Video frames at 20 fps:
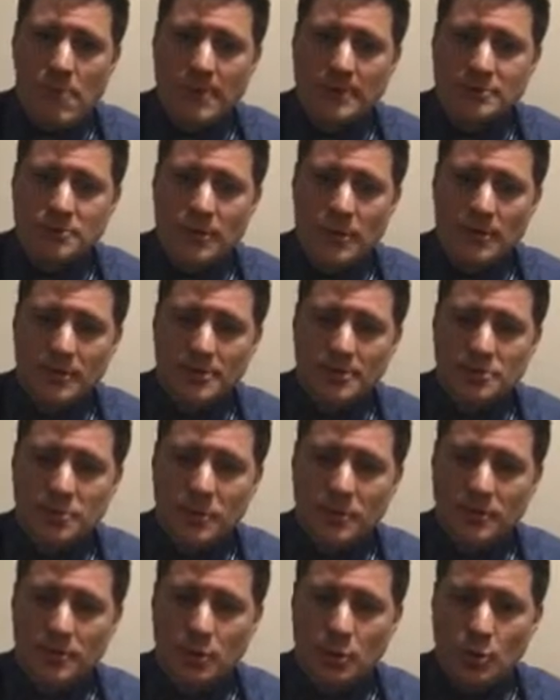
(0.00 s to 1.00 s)
as well as
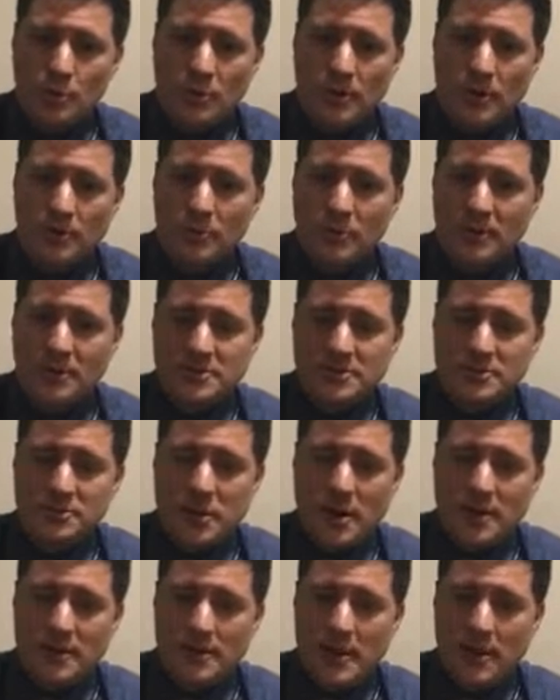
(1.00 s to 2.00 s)
with Coumadin. But it's
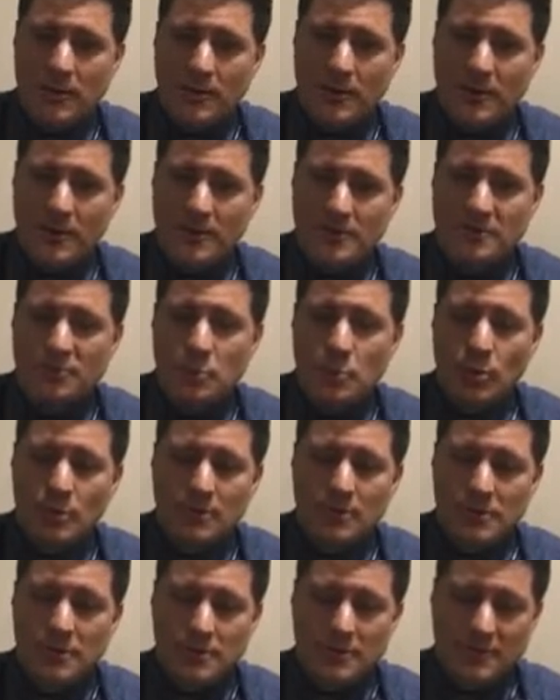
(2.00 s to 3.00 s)
thought now that it's more
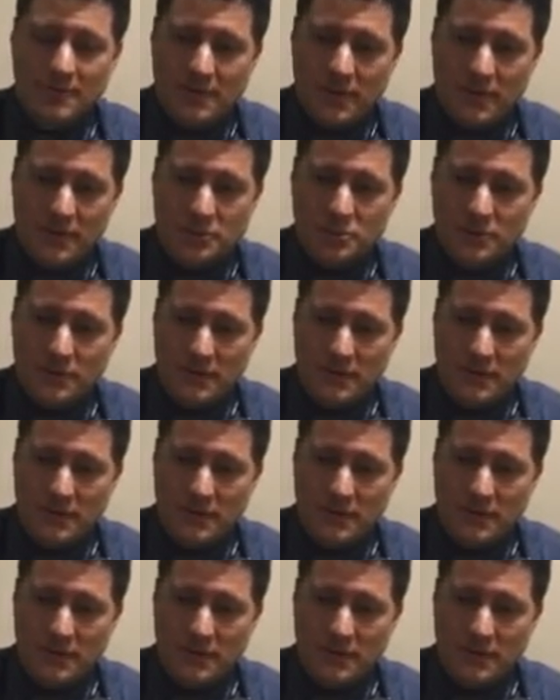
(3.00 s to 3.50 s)
of an interference